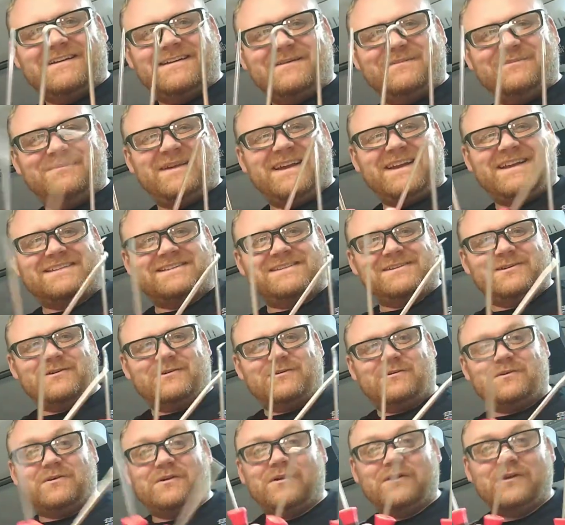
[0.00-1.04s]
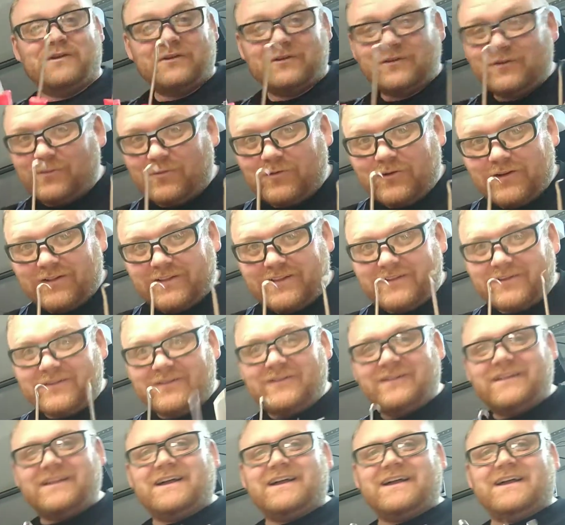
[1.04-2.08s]
Picks, so no more
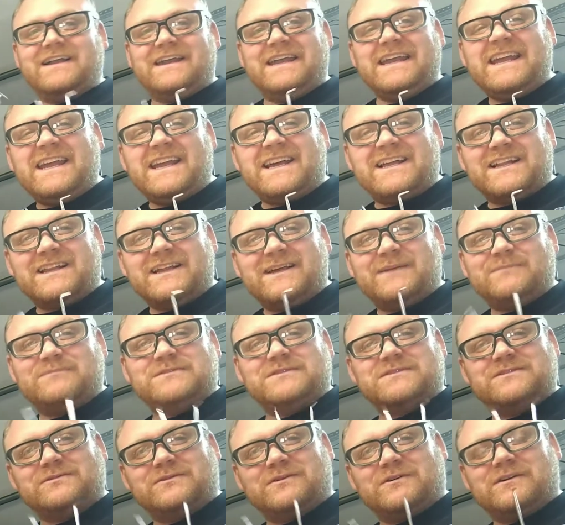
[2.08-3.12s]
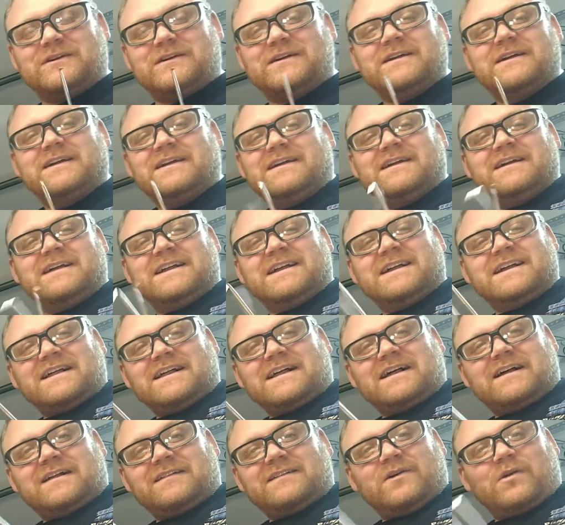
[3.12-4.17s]
little E-clips or
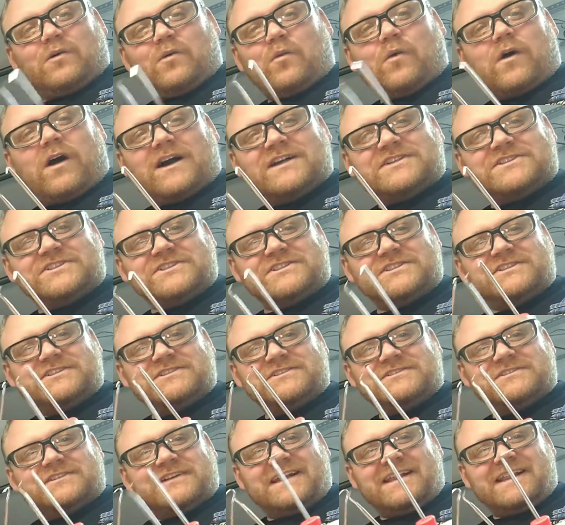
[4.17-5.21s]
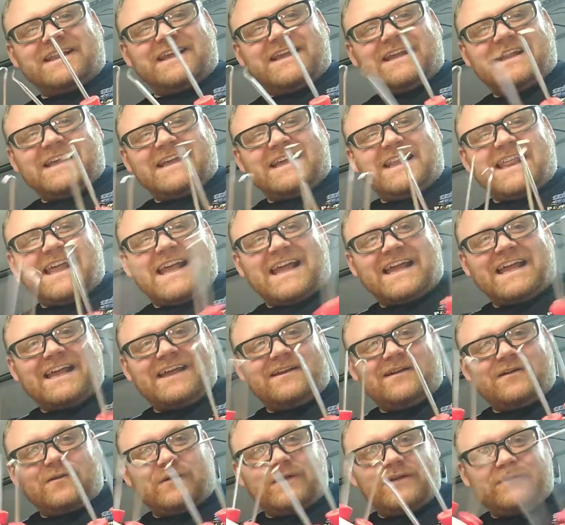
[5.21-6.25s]
little washers or anything like that
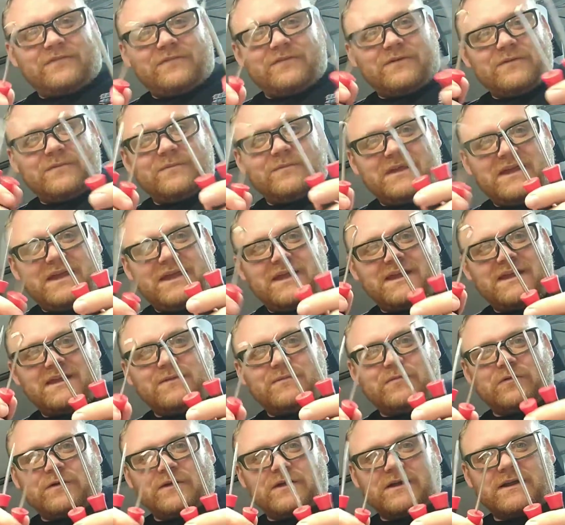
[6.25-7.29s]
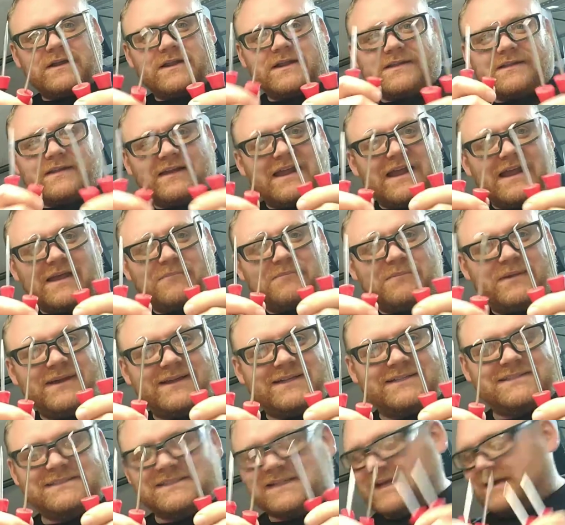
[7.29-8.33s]
getting away from me anymore because I got
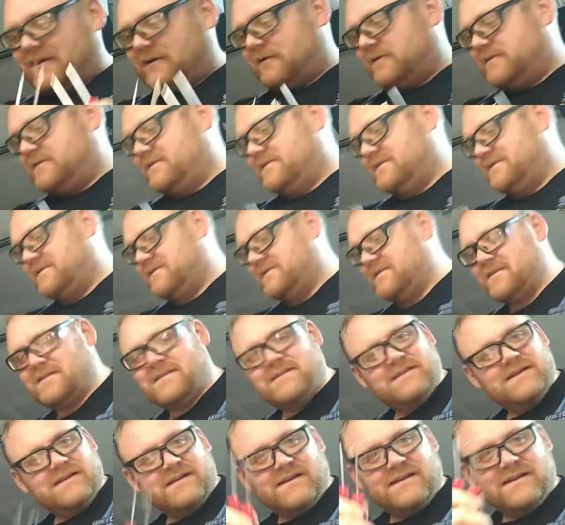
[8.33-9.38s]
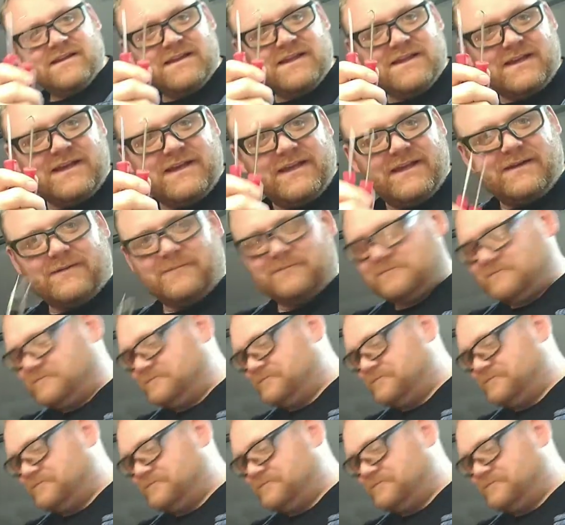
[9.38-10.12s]
picks now. Gonna get them.